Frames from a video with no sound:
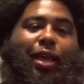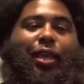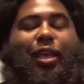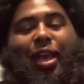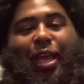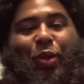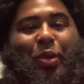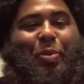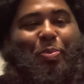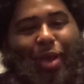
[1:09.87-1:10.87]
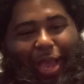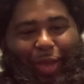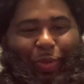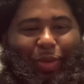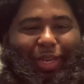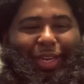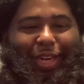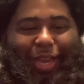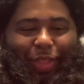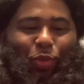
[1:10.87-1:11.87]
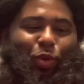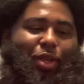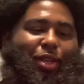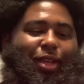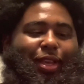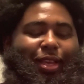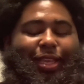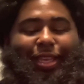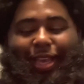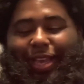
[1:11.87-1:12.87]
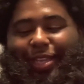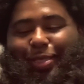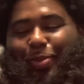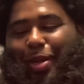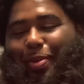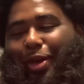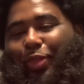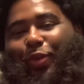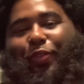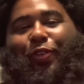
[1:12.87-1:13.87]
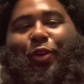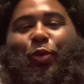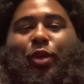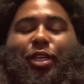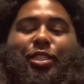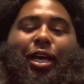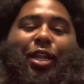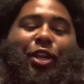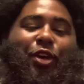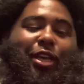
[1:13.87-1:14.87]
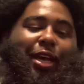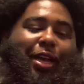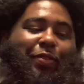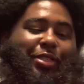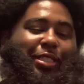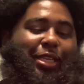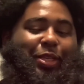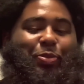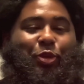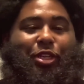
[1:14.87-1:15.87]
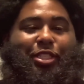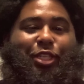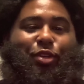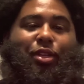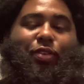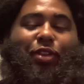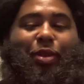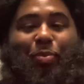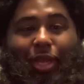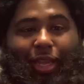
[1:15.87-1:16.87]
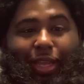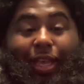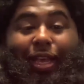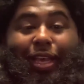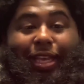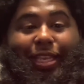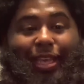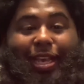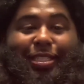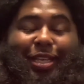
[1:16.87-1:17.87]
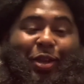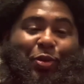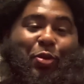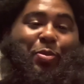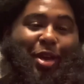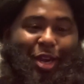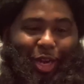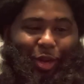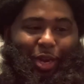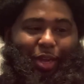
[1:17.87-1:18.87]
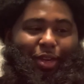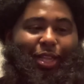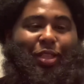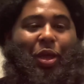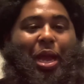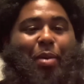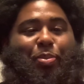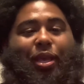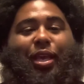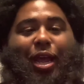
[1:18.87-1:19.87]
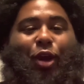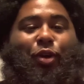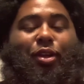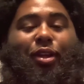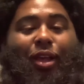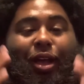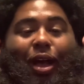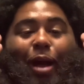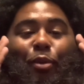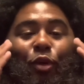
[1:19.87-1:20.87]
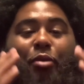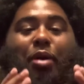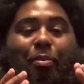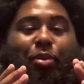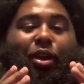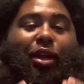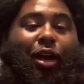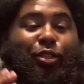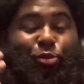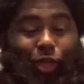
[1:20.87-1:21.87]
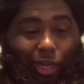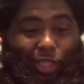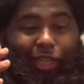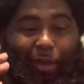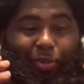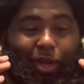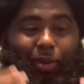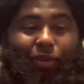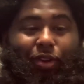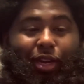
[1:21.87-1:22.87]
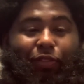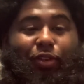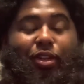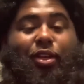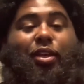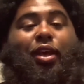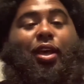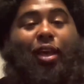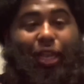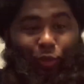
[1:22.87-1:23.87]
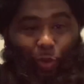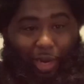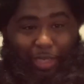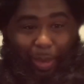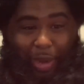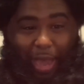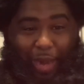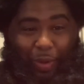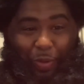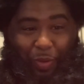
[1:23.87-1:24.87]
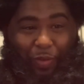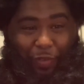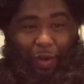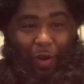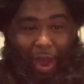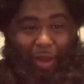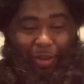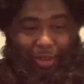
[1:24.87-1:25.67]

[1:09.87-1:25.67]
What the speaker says: Gang, and we back with another one. Yeah, it's been about 3-4 weeks. I know y'all haven't seen your boy Silk living in a minute. Yes, I grew my hair out. I thought I'd pick it out. I'm growing my beard out, so I'm trying to shape it up, give it a different look. As well as I done grew the fro out.